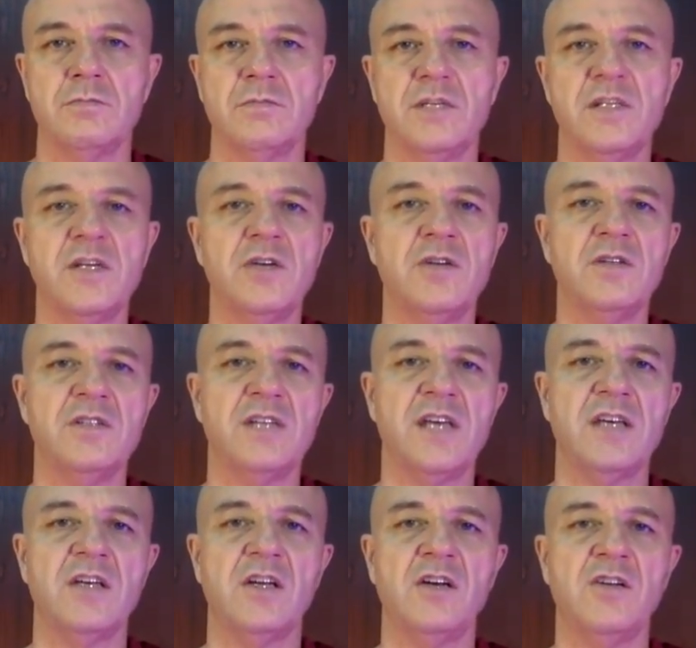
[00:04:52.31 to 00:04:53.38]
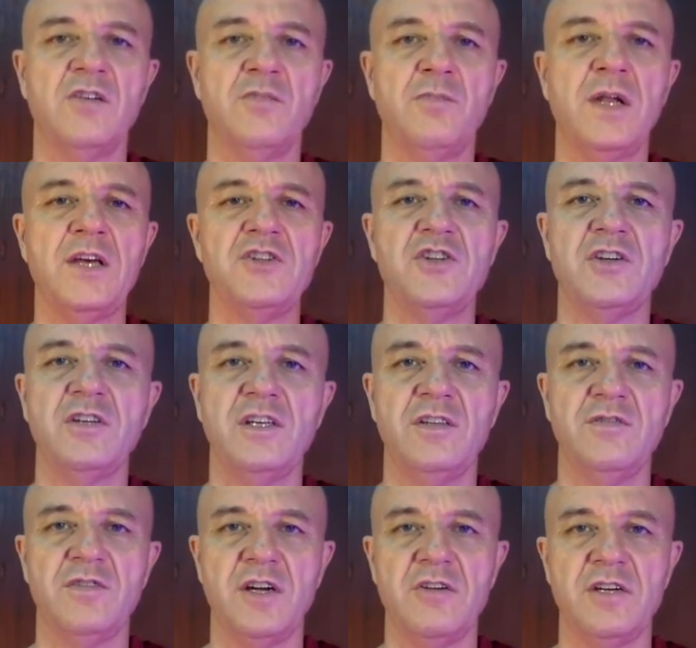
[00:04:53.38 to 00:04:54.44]
They don't take a lot of pleasure
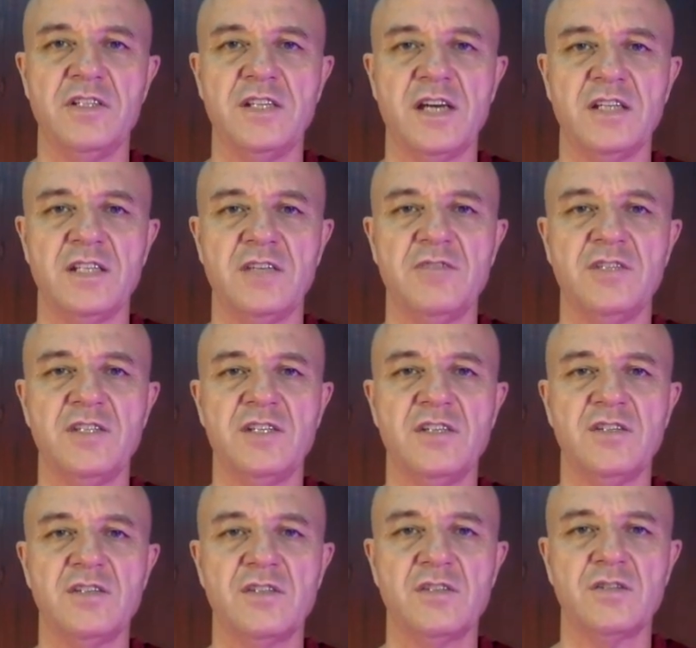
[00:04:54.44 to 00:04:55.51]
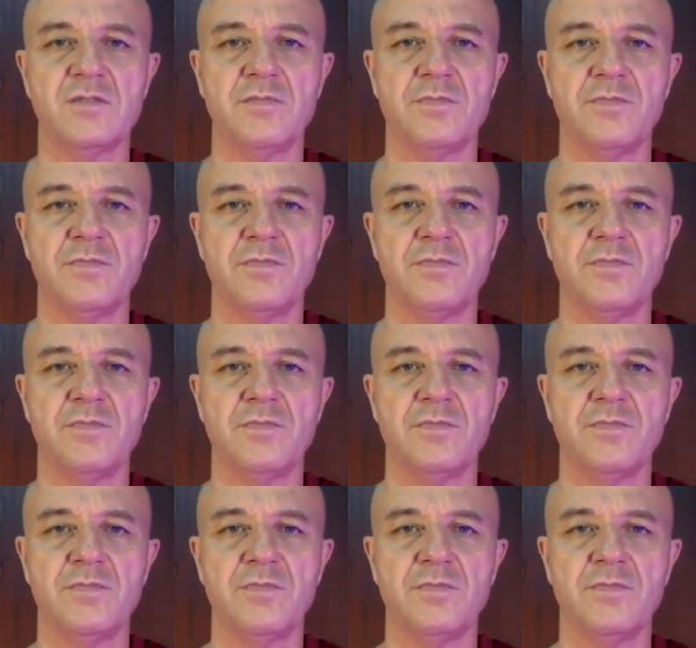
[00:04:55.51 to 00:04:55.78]
in various activities.